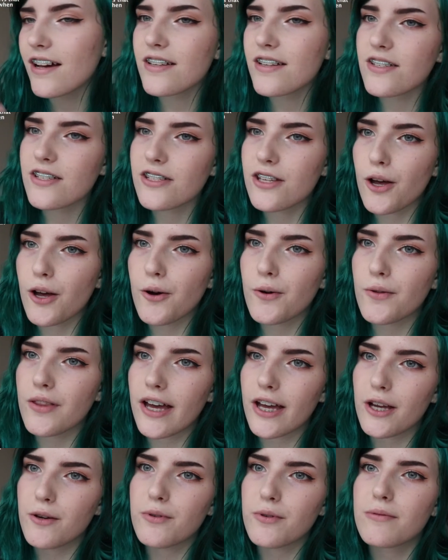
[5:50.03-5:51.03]
so
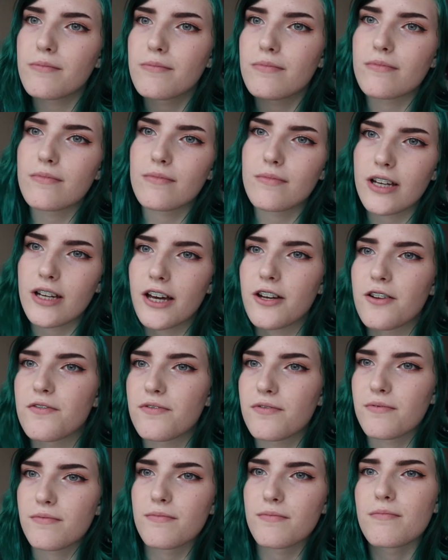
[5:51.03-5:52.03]
that it would kind of